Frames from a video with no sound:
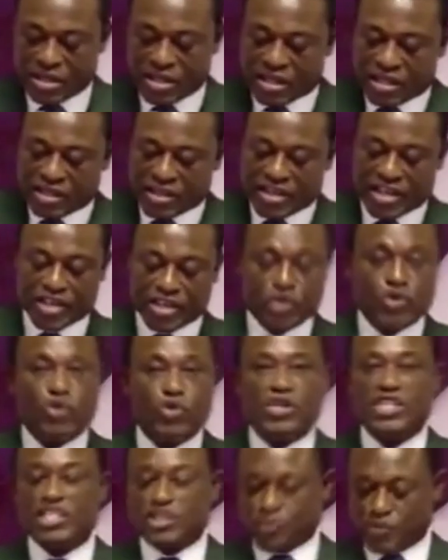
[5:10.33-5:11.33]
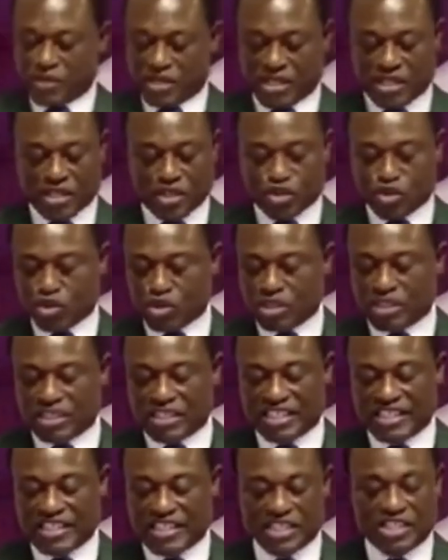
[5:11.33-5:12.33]
that the OSP did not
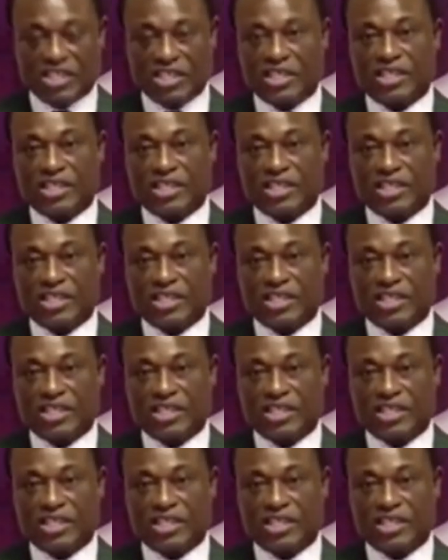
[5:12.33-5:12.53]
need